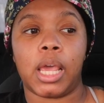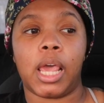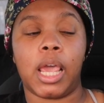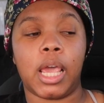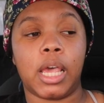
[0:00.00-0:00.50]

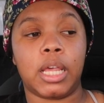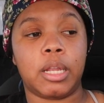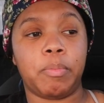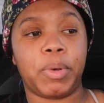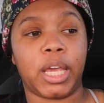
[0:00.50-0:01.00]

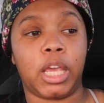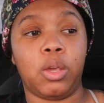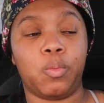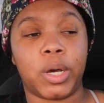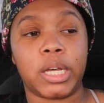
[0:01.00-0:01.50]
and but
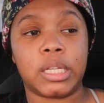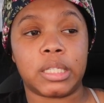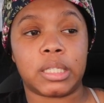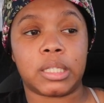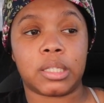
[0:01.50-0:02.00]
he
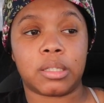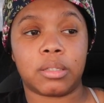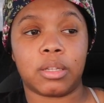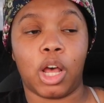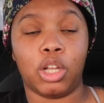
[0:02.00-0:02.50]
was
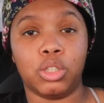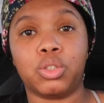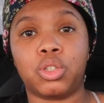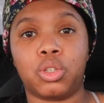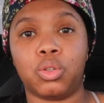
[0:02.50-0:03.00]
a
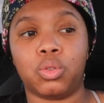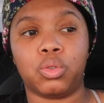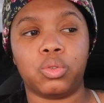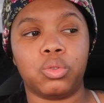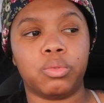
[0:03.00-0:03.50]

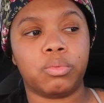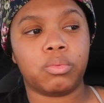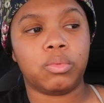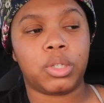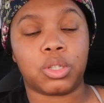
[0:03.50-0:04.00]
little
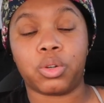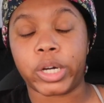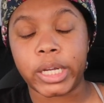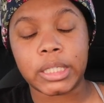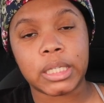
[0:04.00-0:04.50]

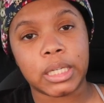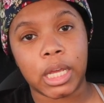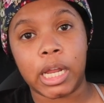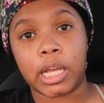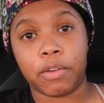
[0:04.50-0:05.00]
disoriented
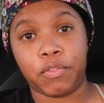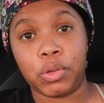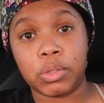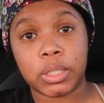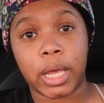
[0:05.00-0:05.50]
and
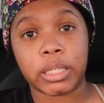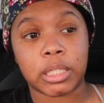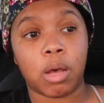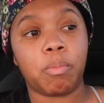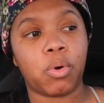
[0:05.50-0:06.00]
confused at
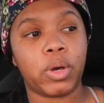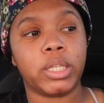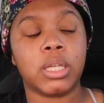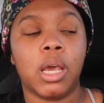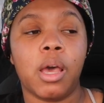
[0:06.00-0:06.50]
some
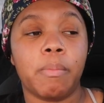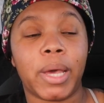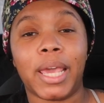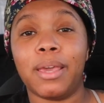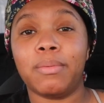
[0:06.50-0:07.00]
points,
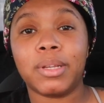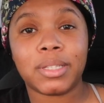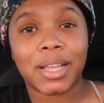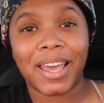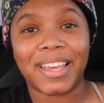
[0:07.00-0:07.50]
but he
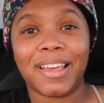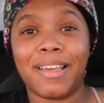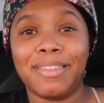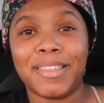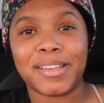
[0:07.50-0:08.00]
was like
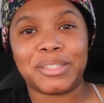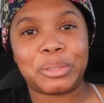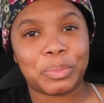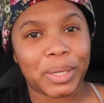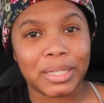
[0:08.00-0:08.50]
the
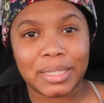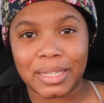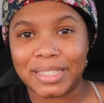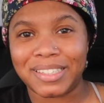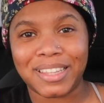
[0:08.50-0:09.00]

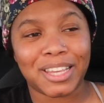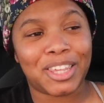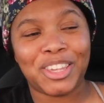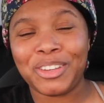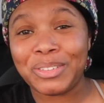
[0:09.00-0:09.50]
sweetest, the
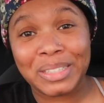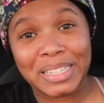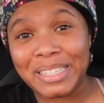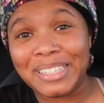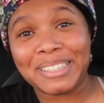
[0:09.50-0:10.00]

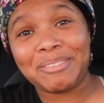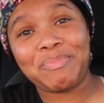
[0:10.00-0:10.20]
cutest